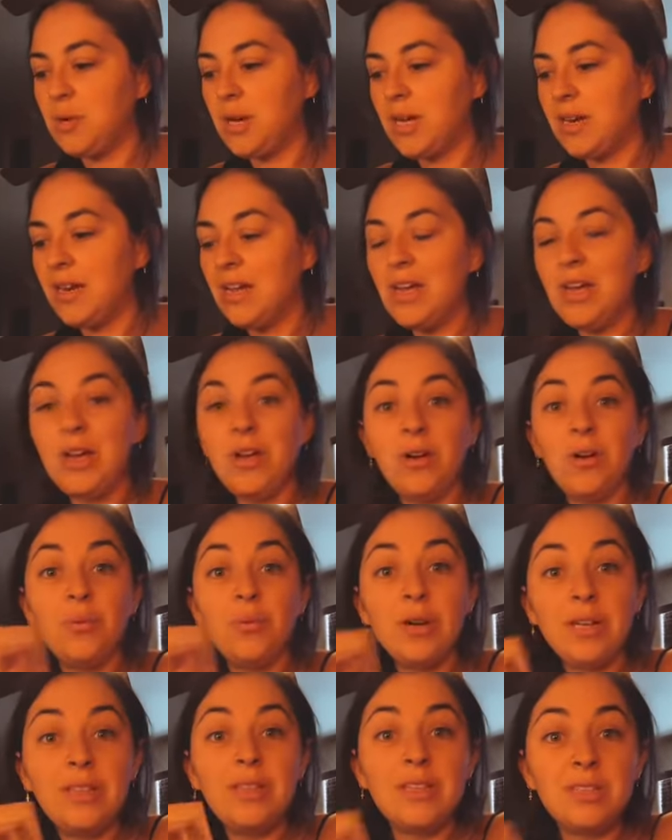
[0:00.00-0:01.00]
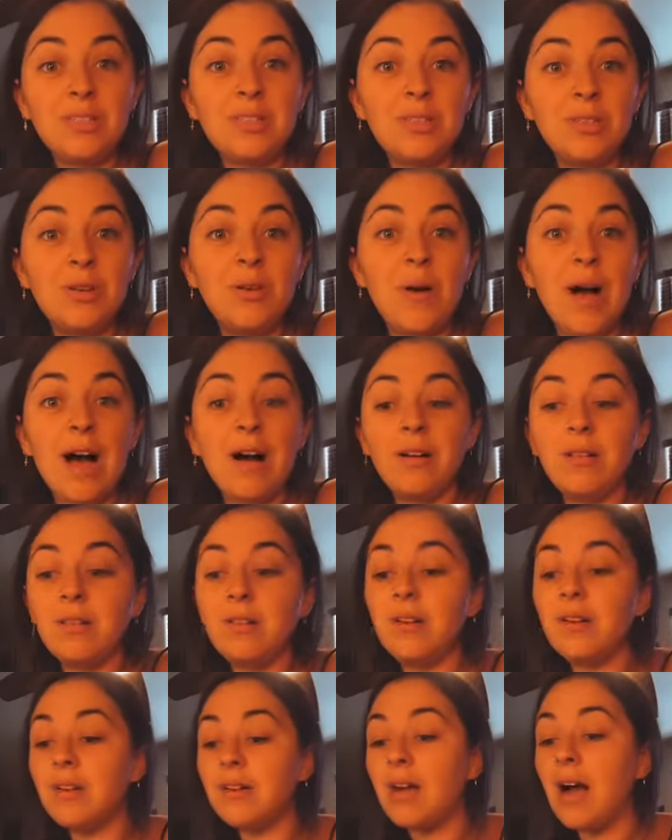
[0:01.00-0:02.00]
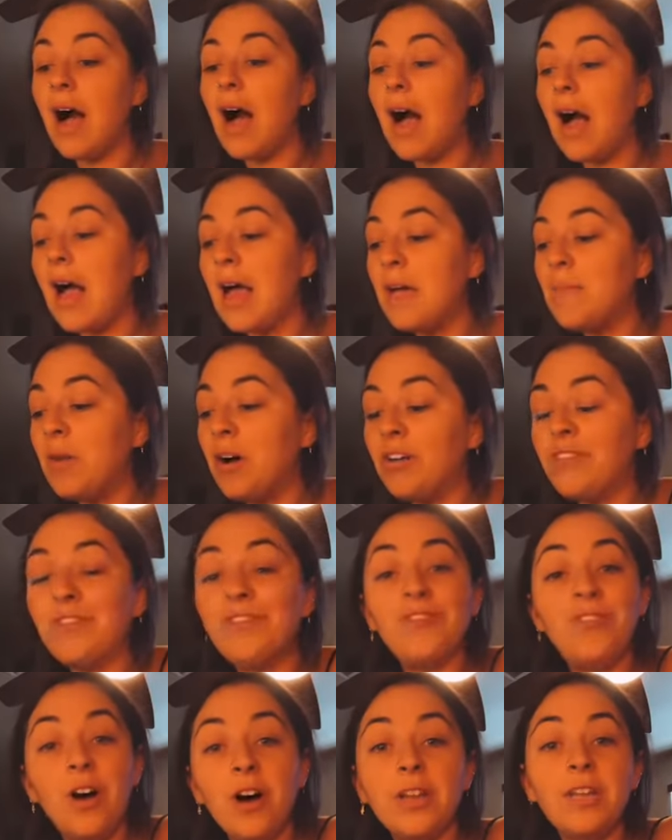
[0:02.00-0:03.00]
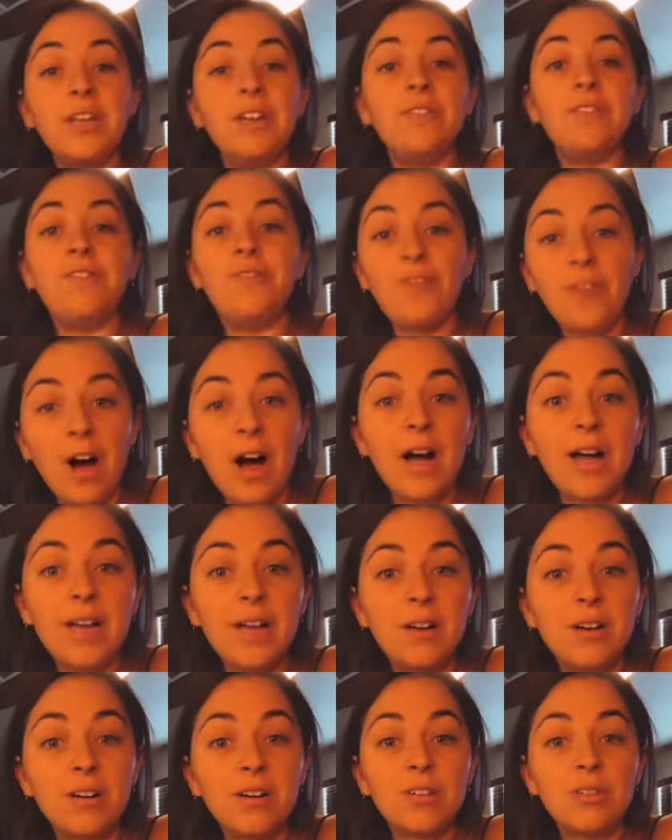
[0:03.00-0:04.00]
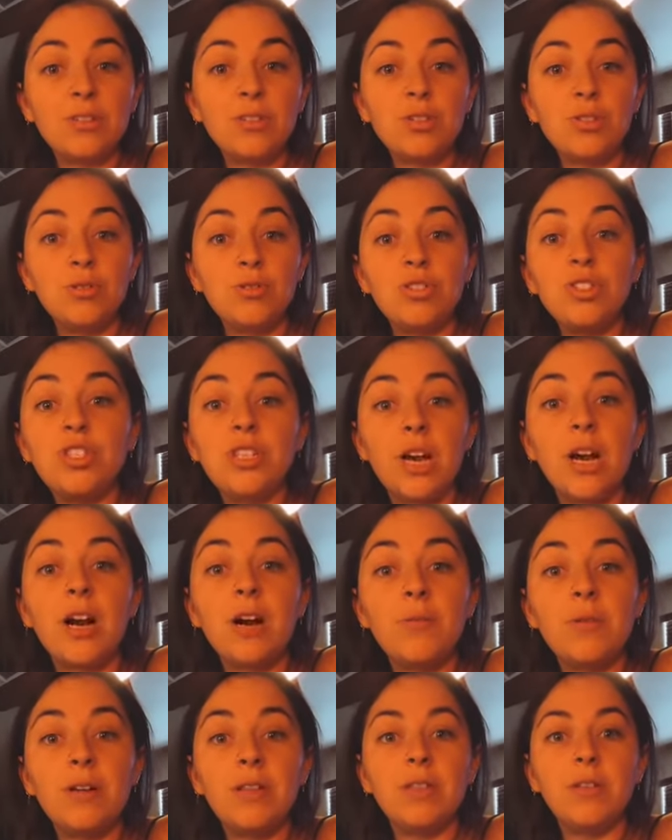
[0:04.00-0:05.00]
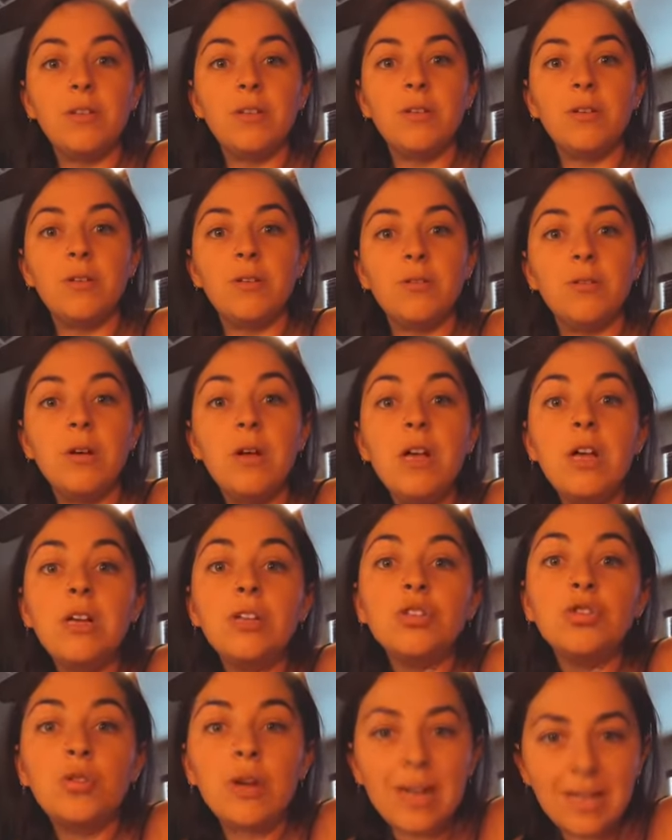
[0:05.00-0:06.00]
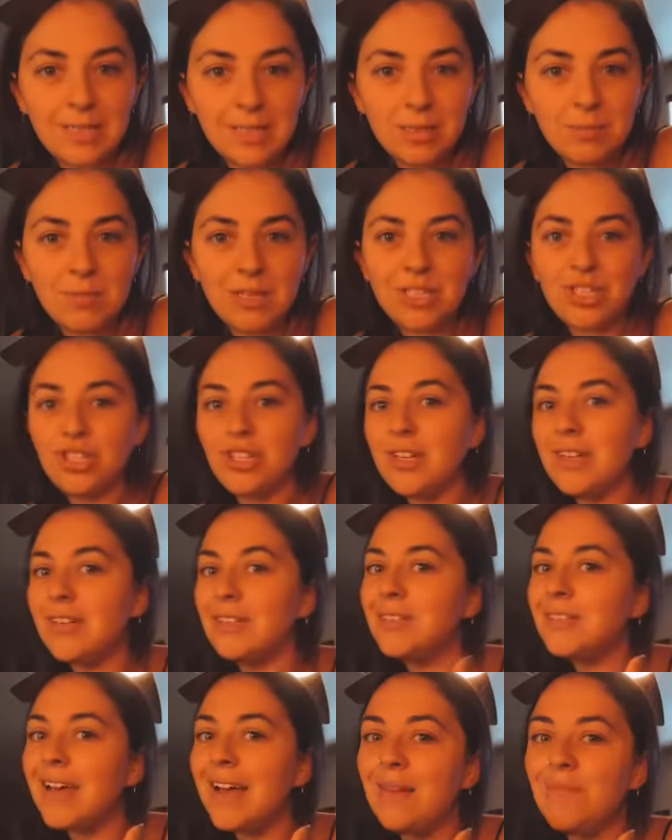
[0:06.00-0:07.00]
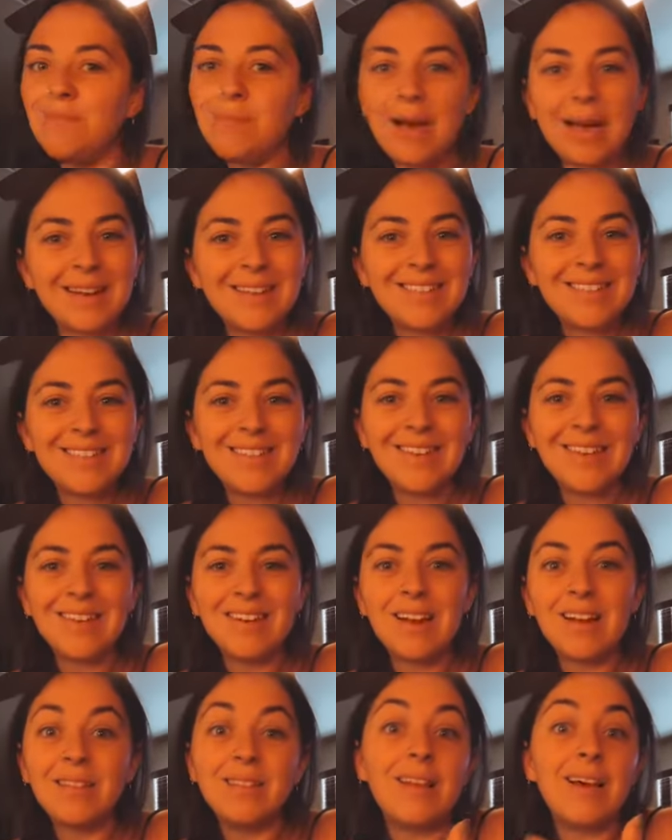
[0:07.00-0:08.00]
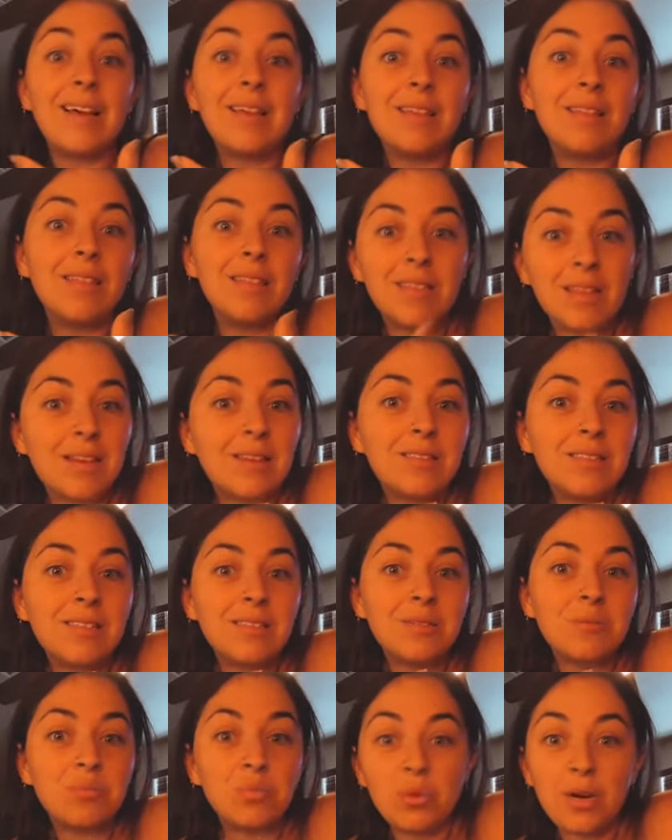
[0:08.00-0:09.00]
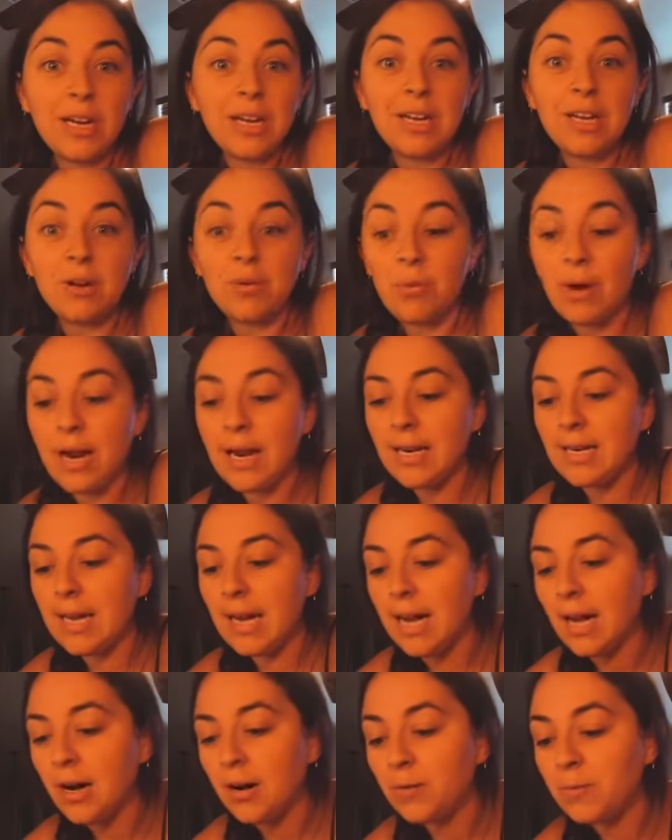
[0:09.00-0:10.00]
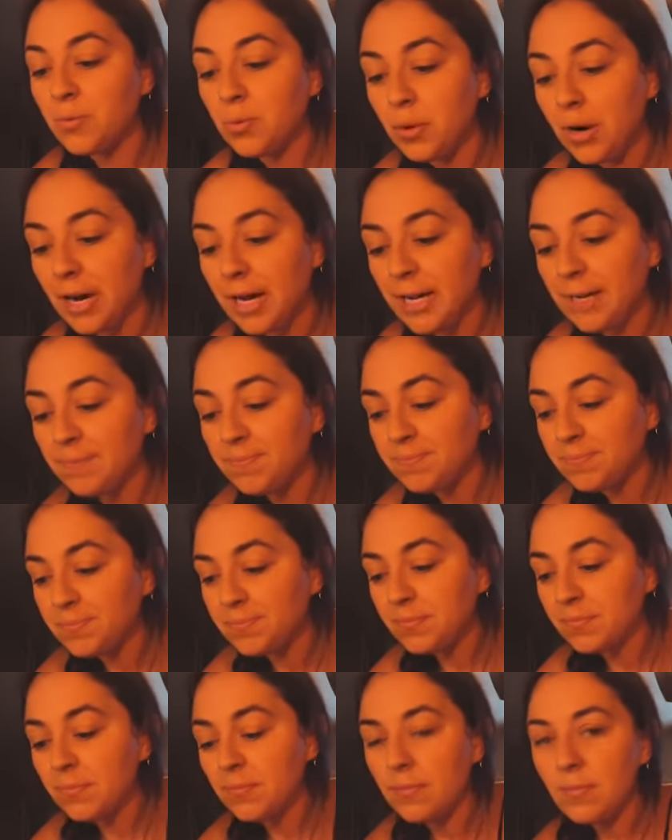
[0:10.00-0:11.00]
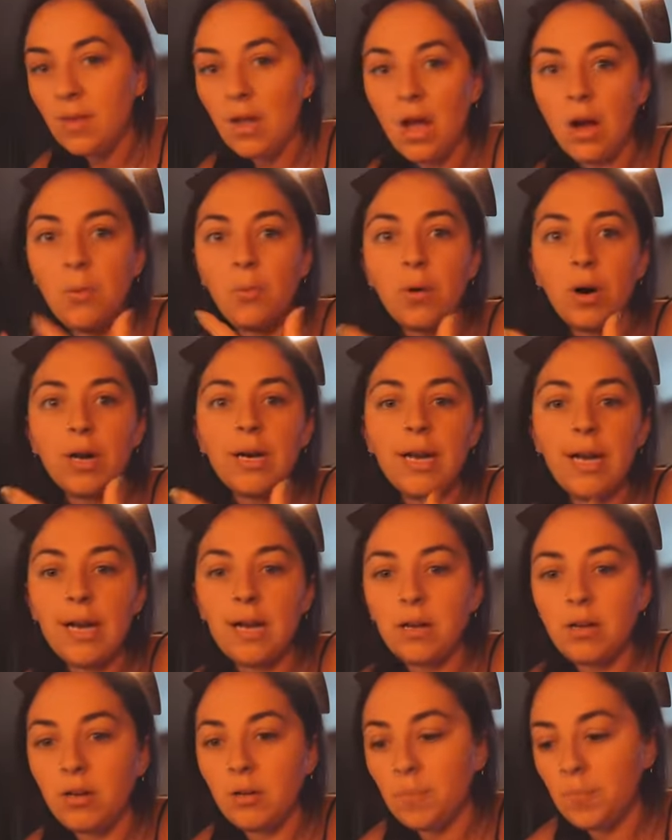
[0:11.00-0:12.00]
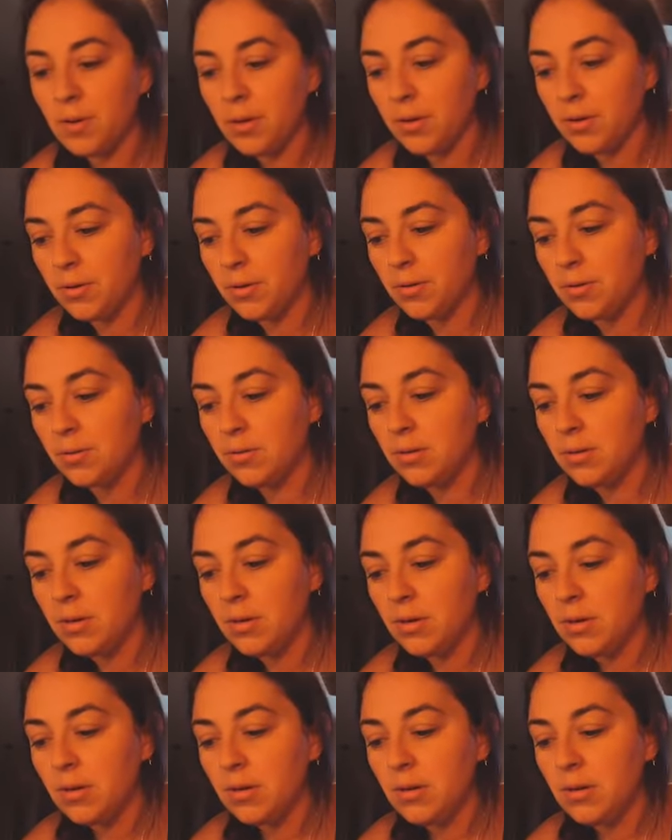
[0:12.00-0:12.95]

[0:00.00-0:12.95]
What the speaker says: But with this new outlook, I'm on fucking fire to share with you transmissions and medicine like this reading right now, right? I want to help you